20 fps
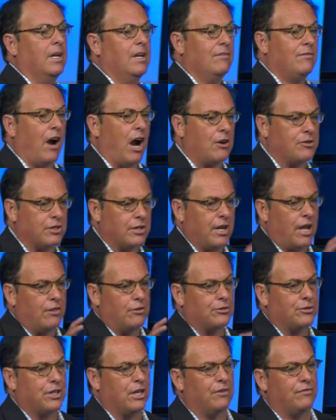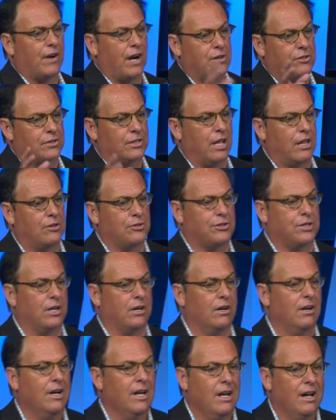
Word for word: fires another shell, fires another shell.